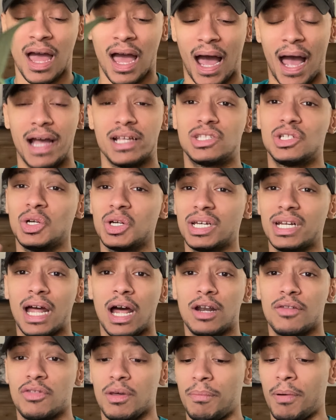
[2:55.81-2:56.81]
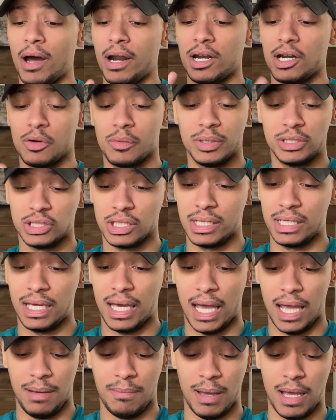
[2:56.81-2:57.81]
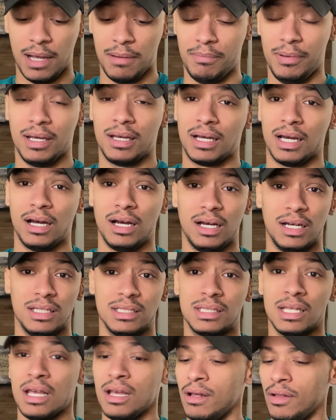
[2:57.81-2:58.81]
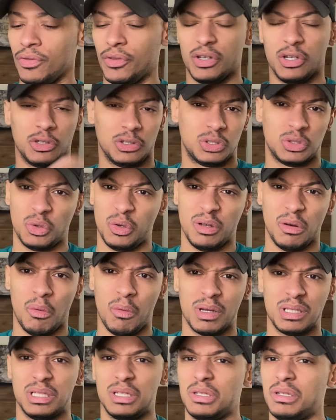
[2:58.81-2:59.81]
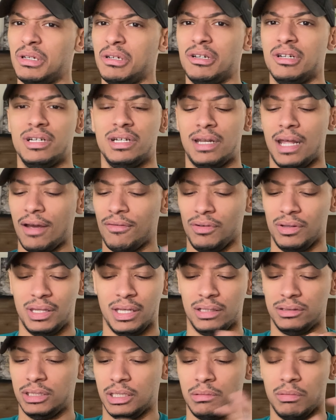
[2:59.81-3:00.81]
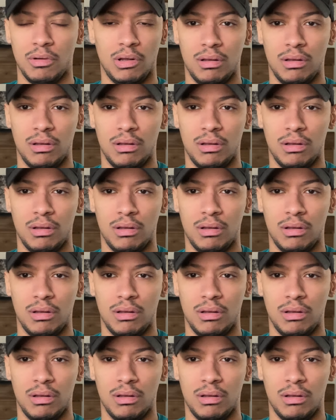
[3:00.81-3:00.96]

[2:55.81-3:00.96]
I took it out of the pot it originally came in because the soil wasn't good, everything just,